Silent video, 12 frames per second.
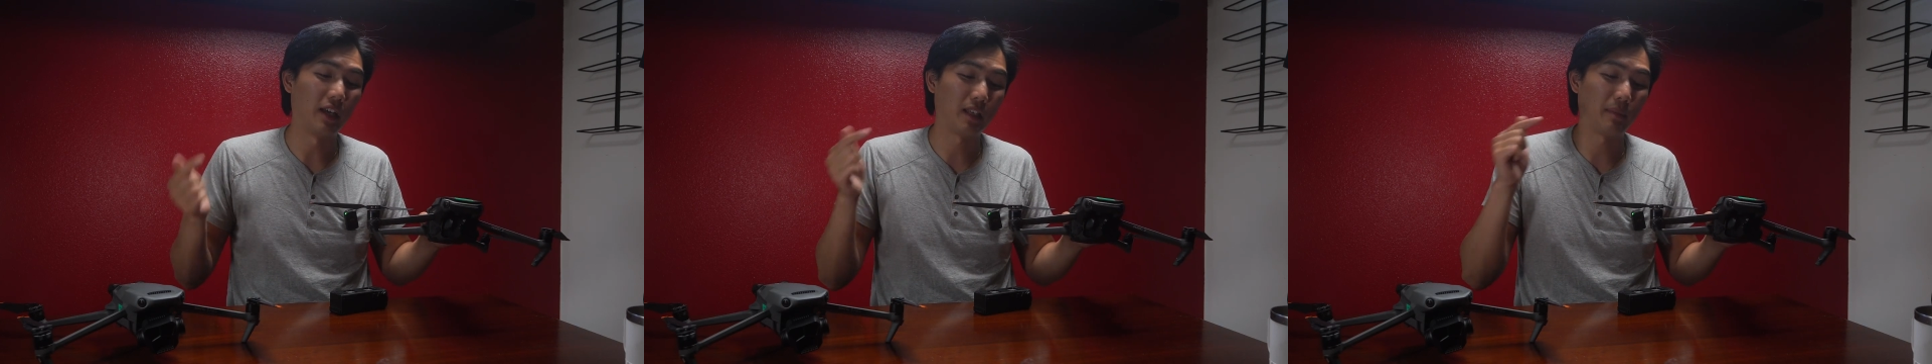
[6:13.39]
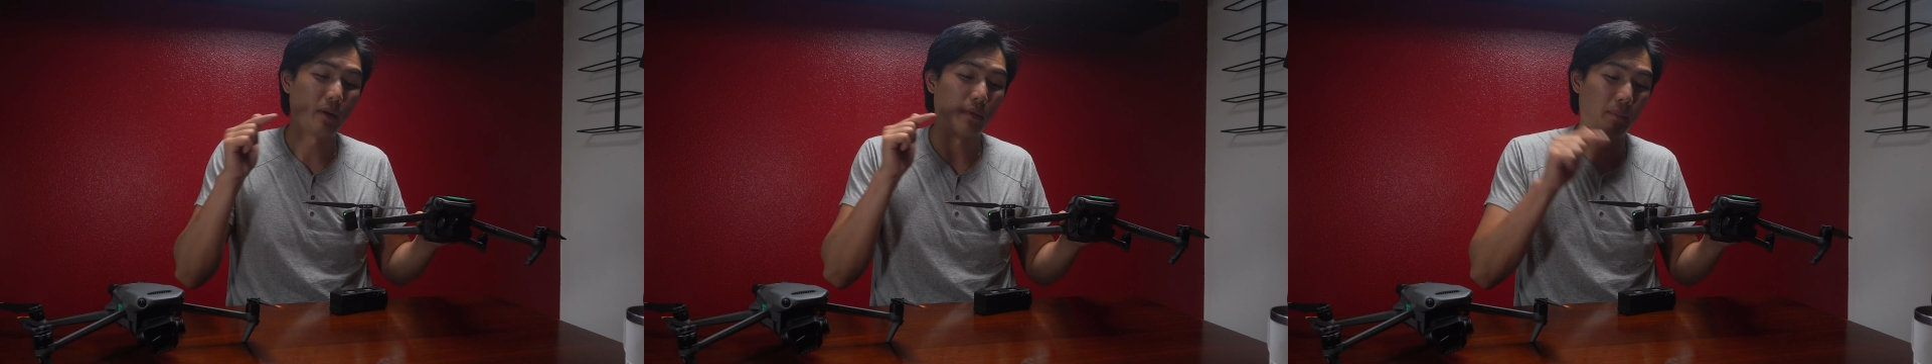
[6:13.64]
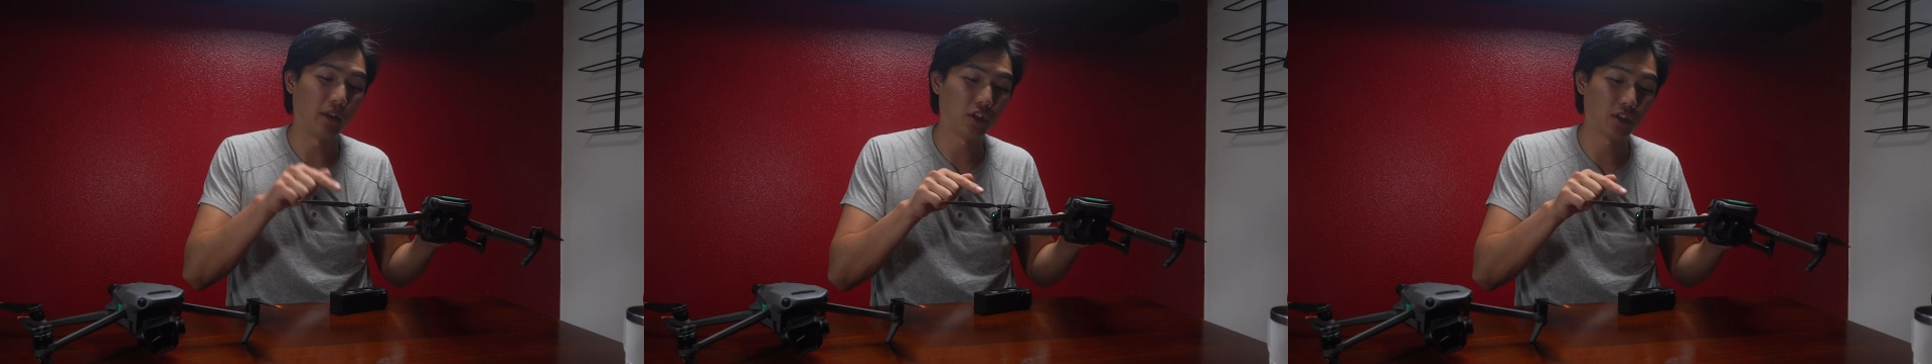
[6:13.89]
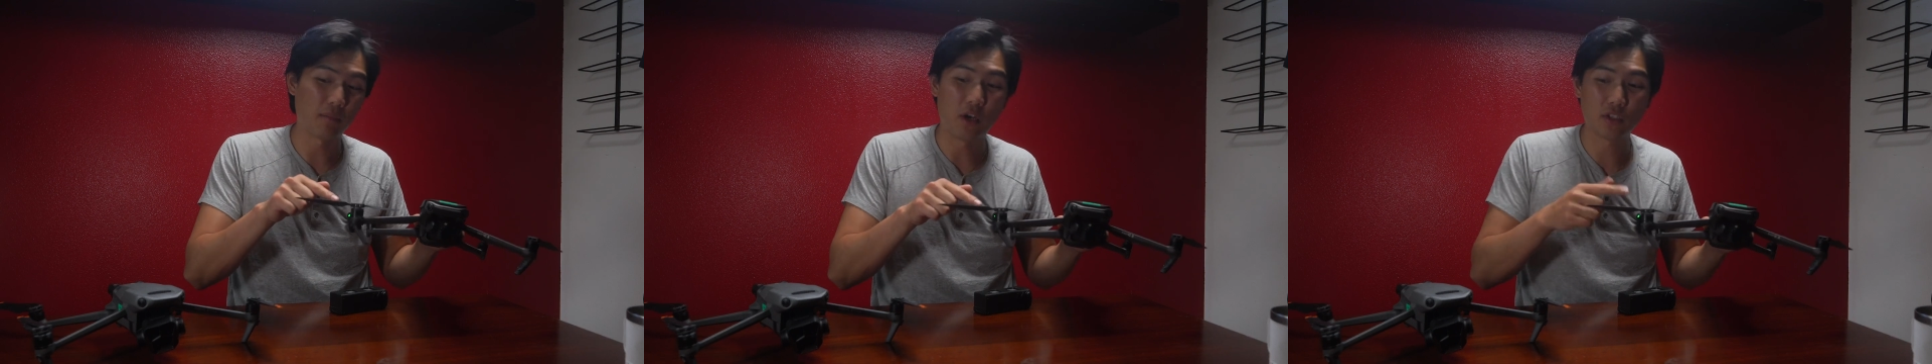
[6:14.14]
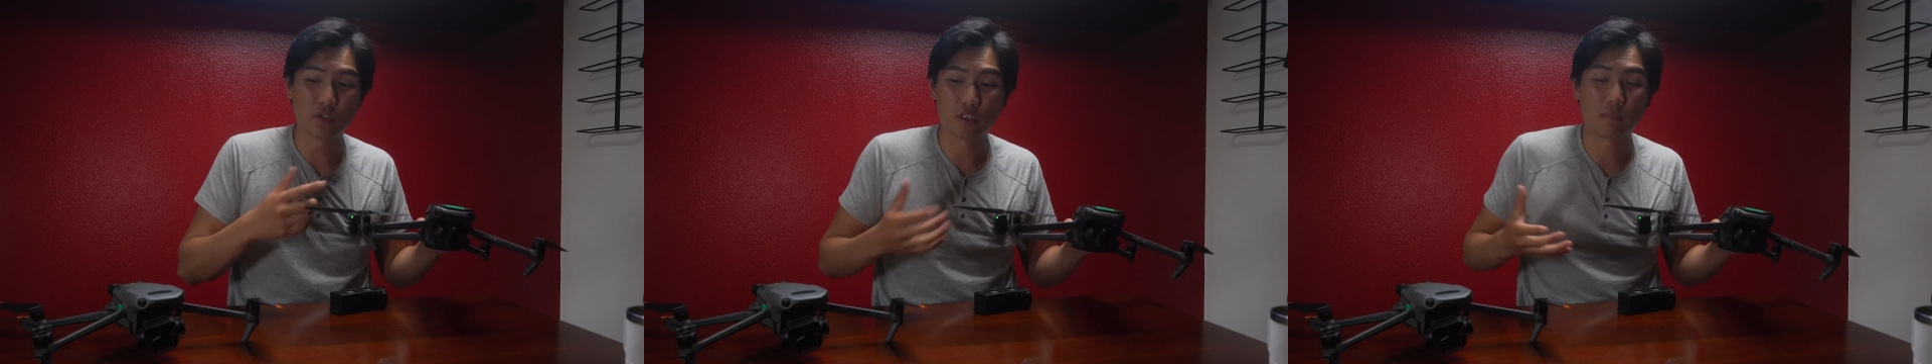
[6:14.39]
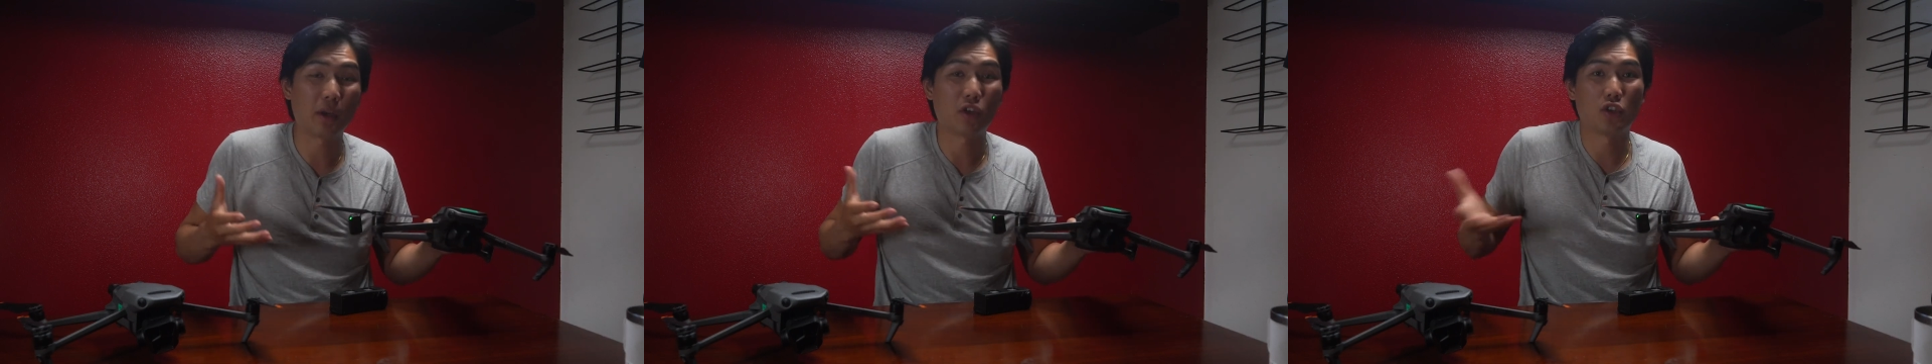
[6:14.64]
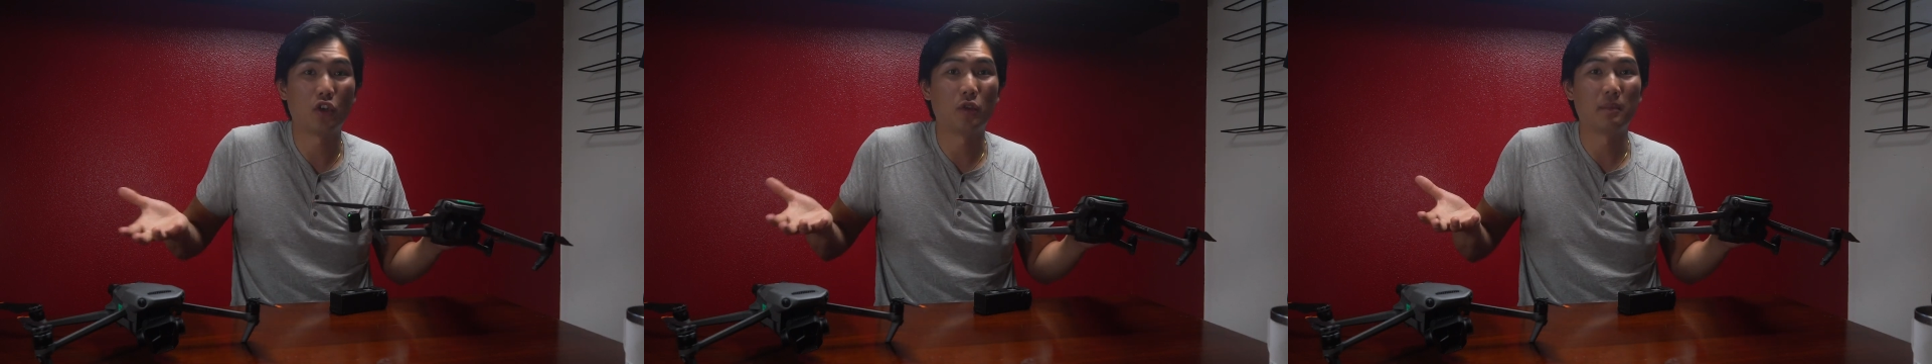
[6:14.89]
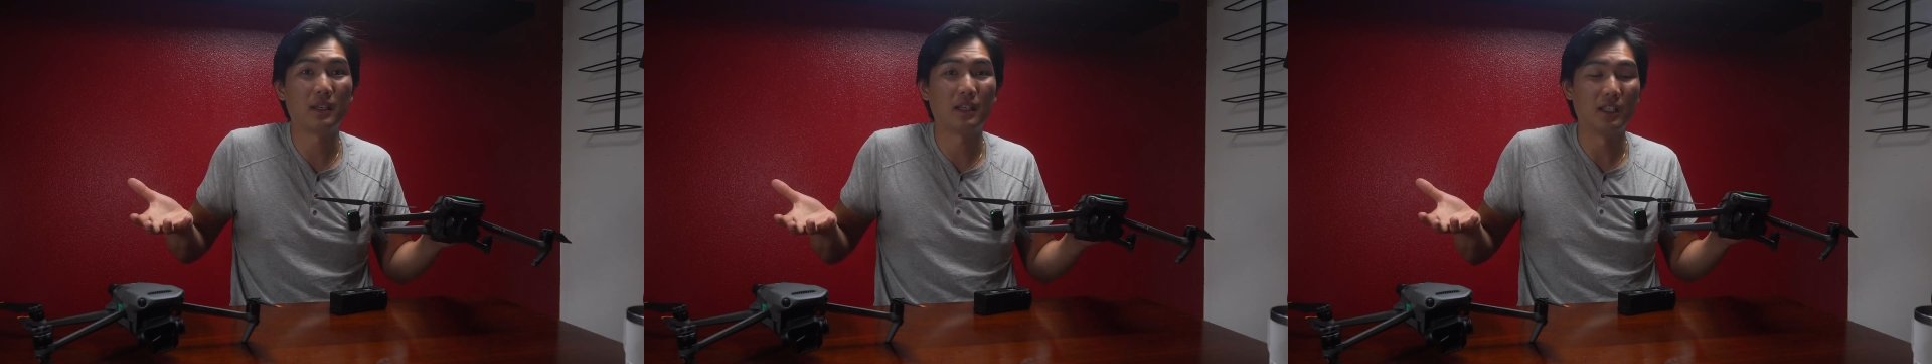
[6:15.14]
of spare propellers, but also a spare
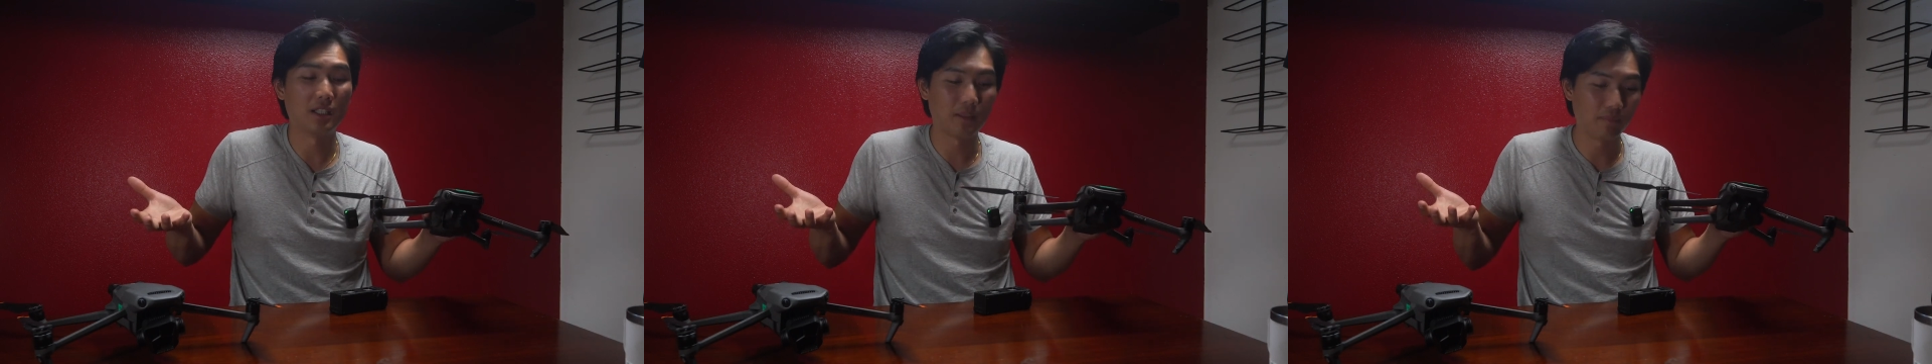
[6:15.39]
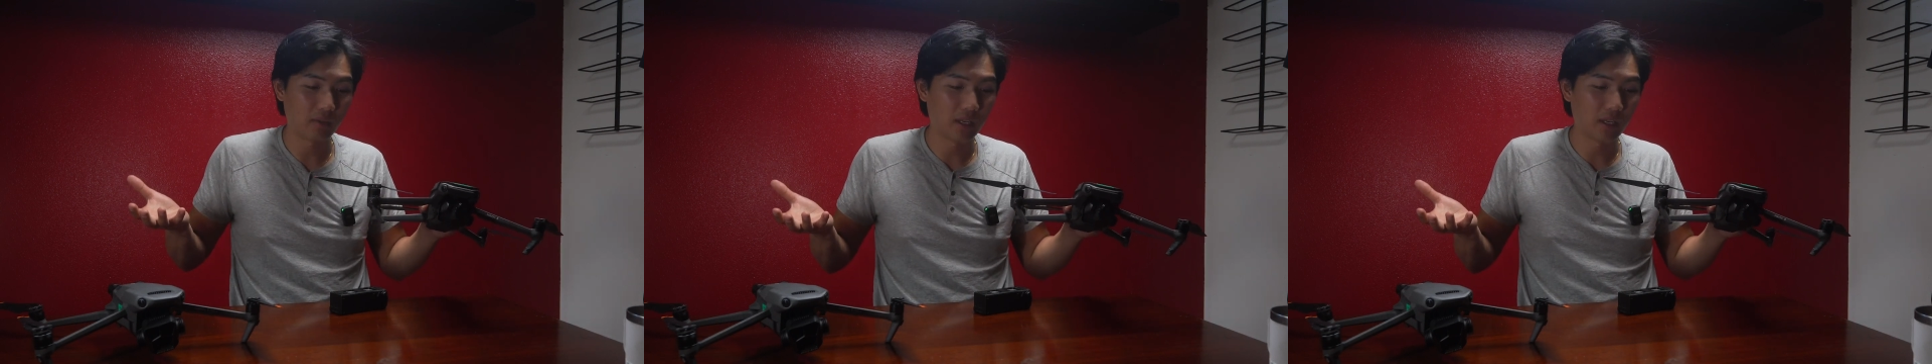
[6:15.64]
drone, because